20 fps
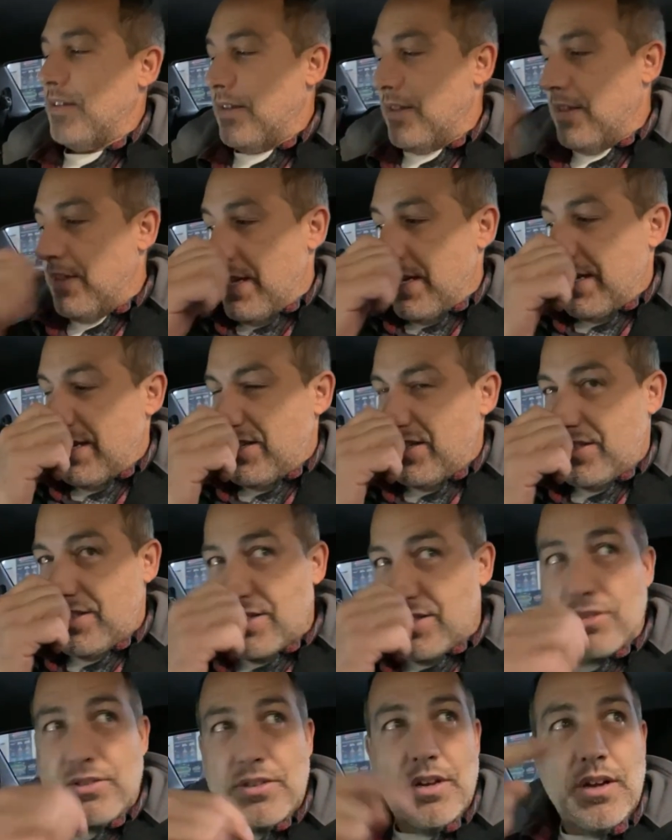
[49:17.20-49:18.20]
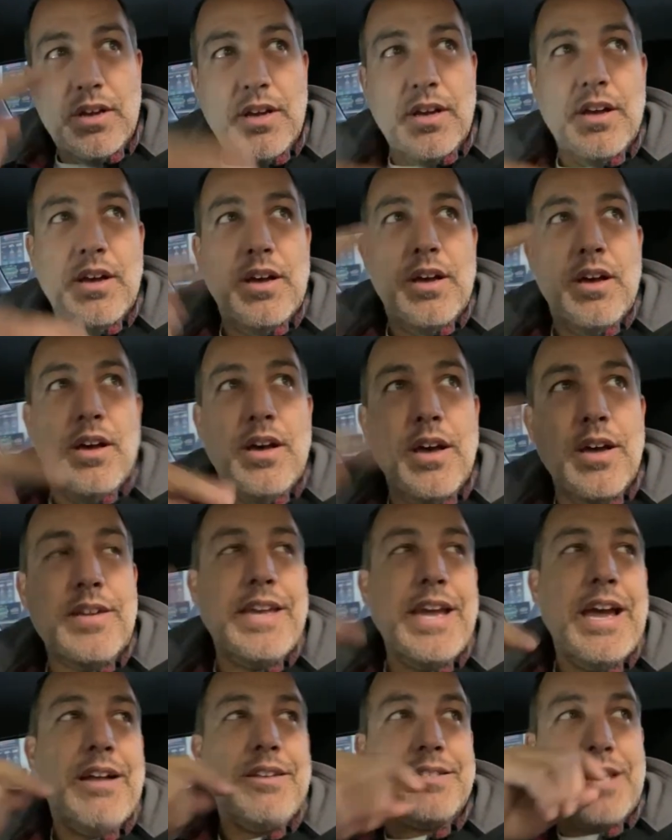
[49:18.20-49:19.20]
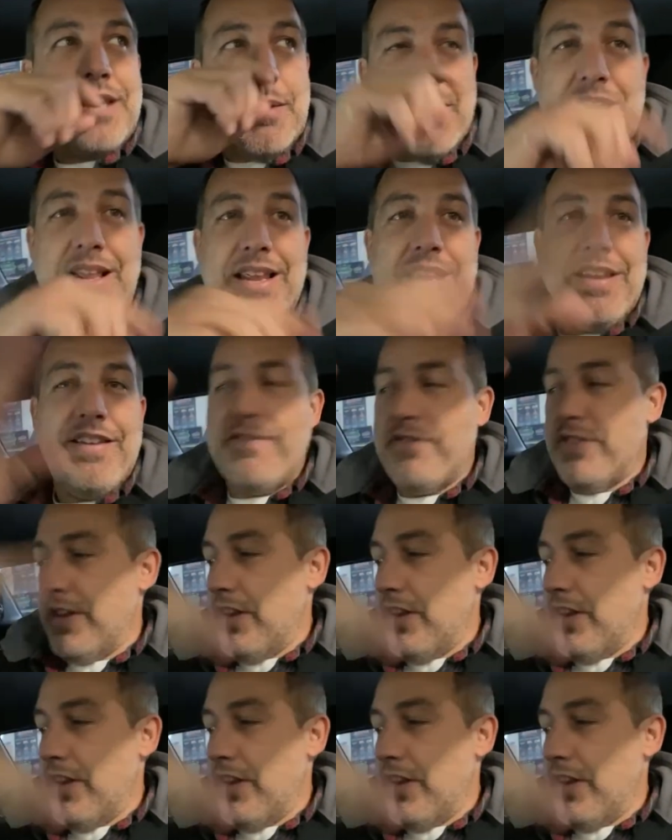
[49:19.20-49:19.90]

think it just goes, counts up, and it